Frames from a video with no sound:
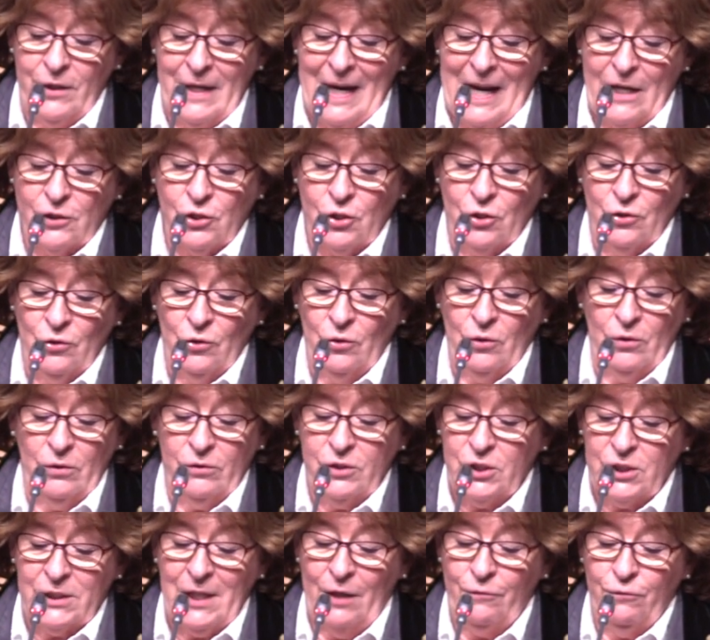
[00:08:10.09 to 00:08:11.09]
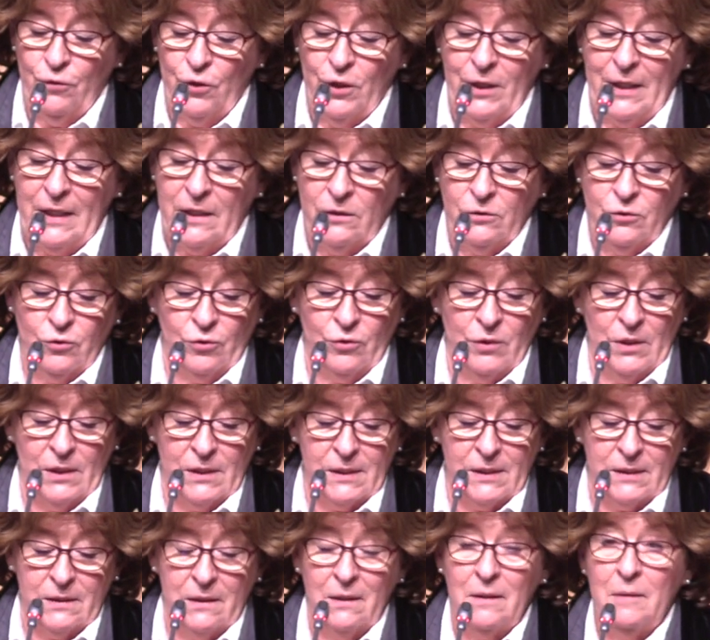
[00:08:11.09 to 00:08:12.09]
national sovereign
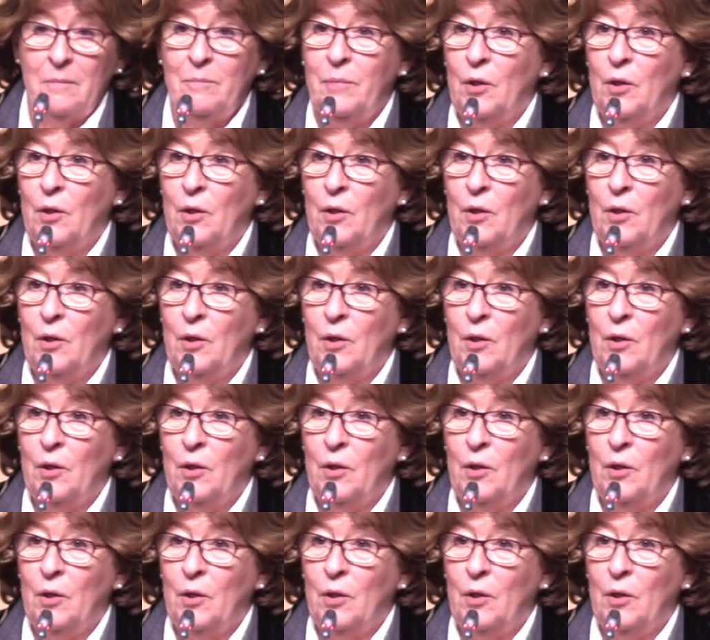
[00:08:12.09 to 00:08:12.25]
interest,